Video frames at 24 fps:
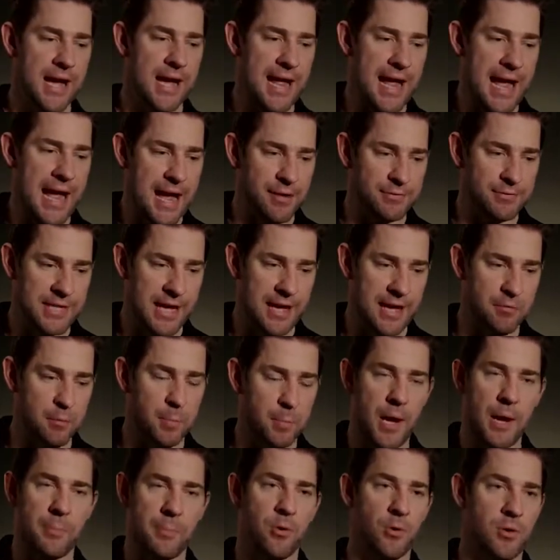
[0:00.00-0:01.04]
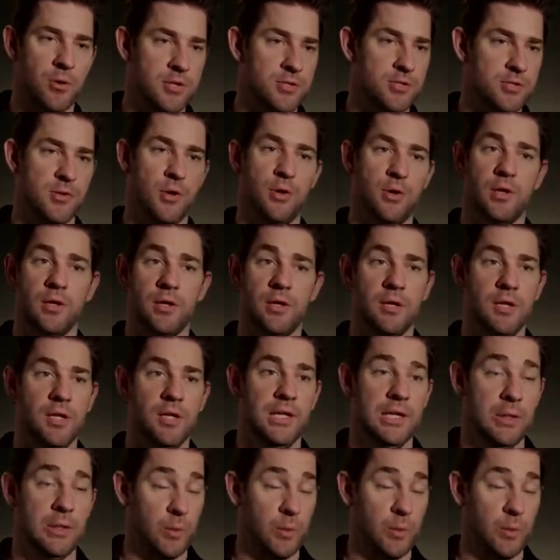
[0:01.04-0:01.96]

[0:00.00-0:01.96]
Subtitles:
I have to have a popcorn and soda